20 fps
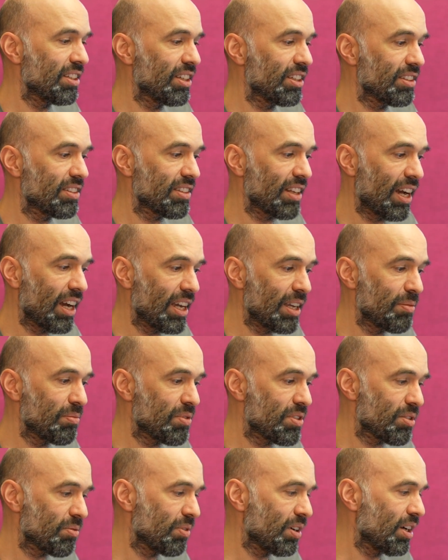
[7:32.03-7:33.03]
the
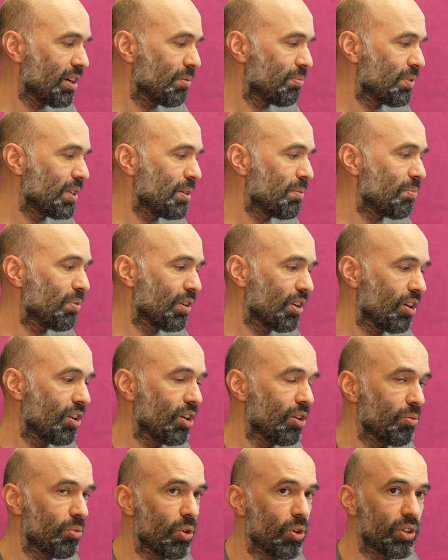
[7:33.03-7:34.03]
times where people
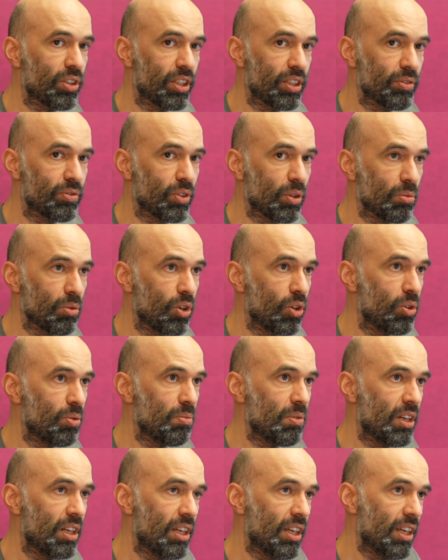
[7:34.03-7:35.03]
are working from
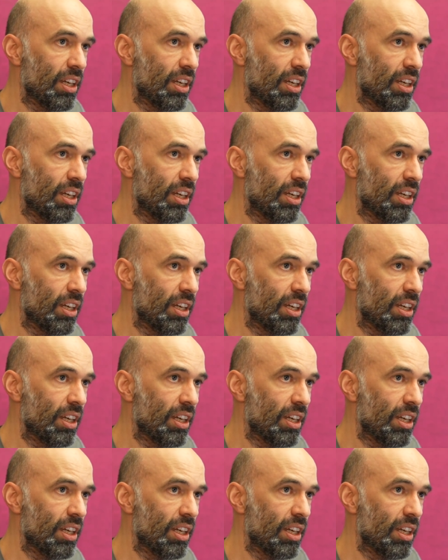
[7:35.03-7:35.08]
home,